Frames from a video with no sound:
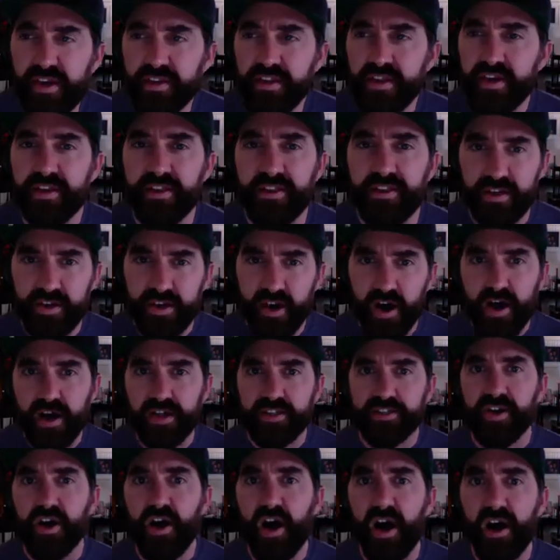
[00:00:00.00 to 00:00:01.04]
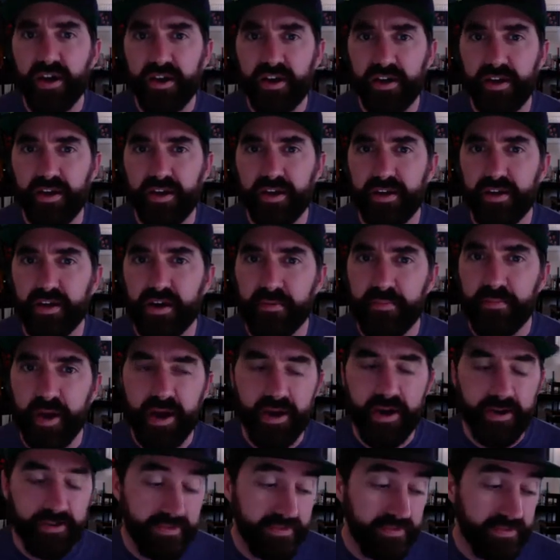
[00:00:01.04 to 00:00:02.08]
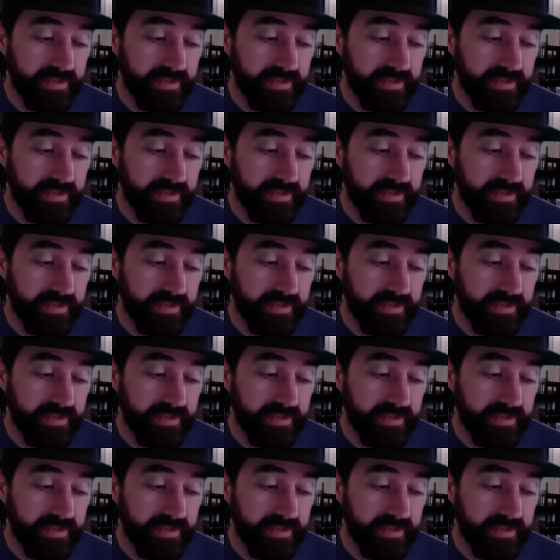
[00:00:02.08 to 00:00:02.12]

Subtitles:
like the not talking about,